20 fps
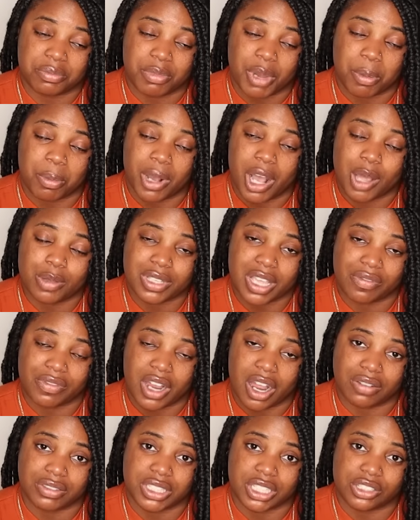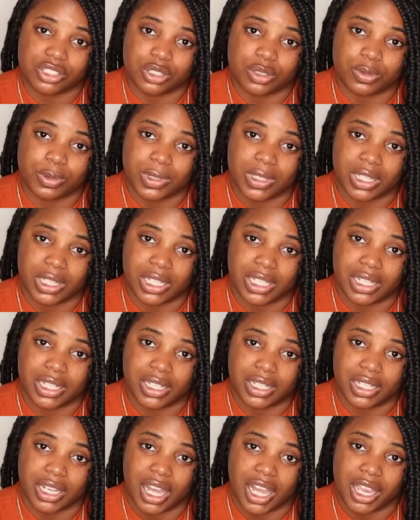My mom's having conversations with the
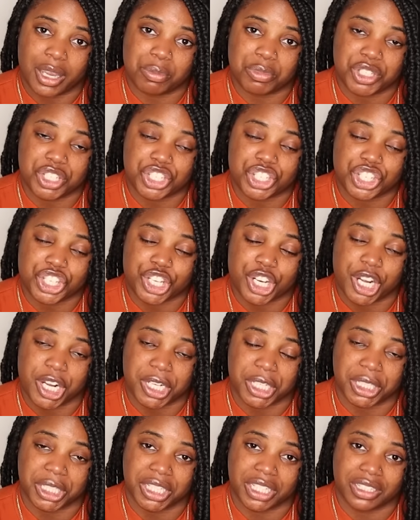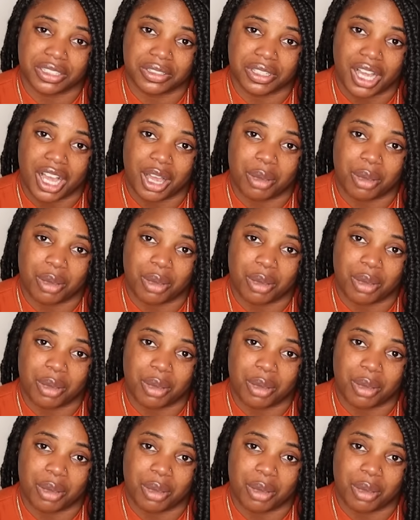lady. I'm just chuckling.